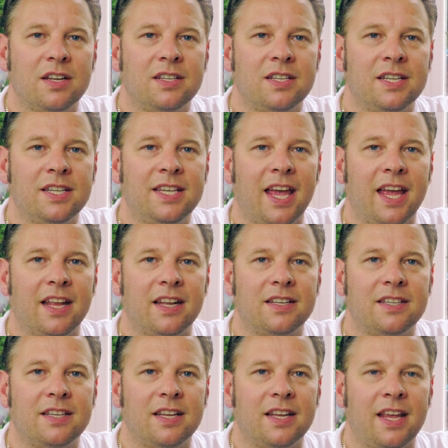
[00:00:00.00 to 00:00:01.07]
to
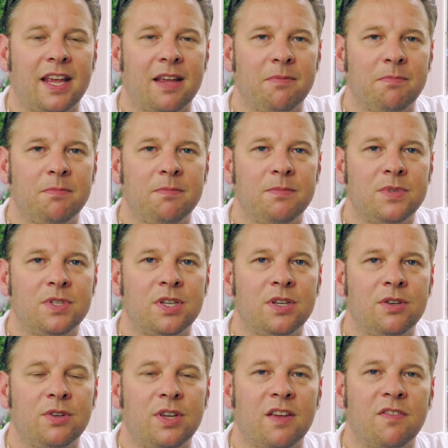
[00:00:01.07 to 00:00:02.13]
get him
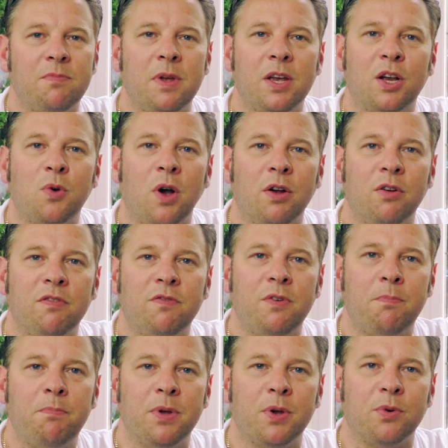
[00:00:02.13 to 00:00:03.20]
to give me a quote
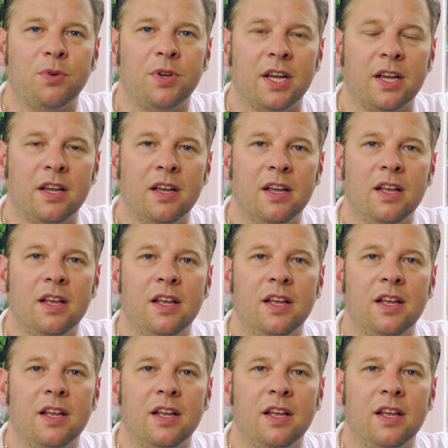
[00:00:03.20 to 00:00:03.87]
for building